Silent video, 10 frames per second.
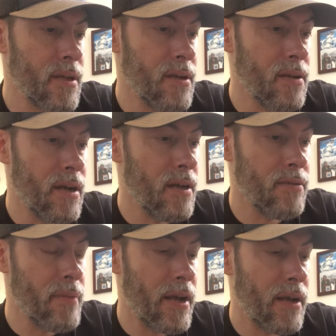Yeah,
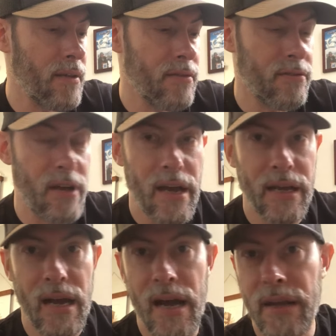some just
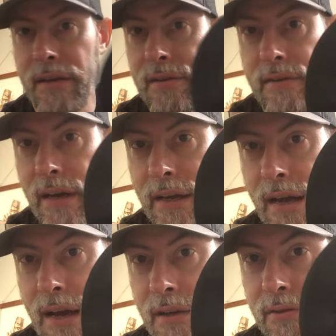iconic
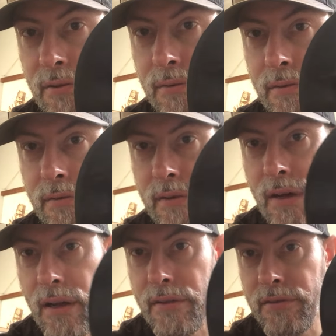tunes.
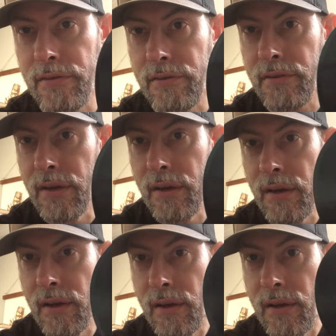This is
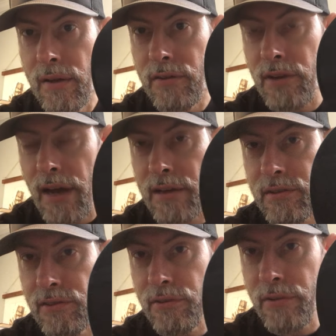John at
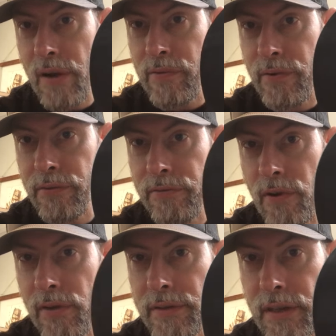Digital Gramophone's
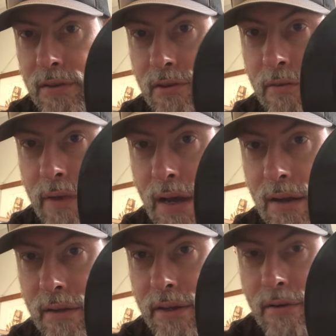fault. He turned me on to
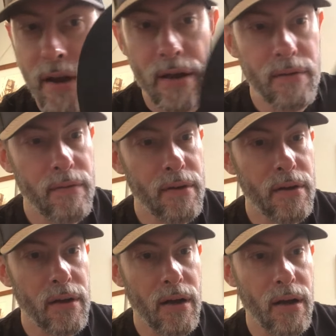Link Wray.
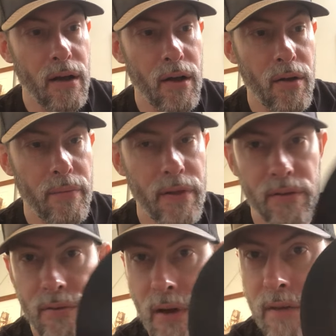And
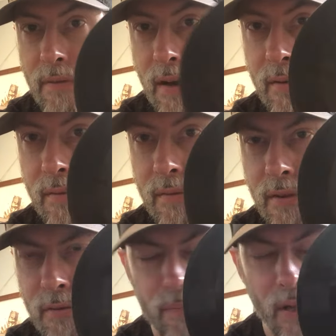so I found
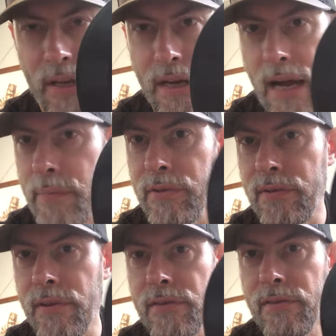there's plenty of copies of
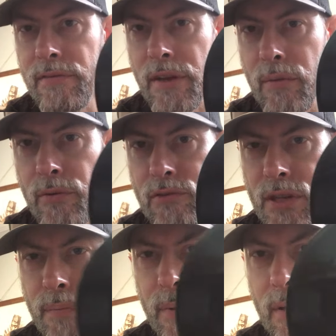this available cheap.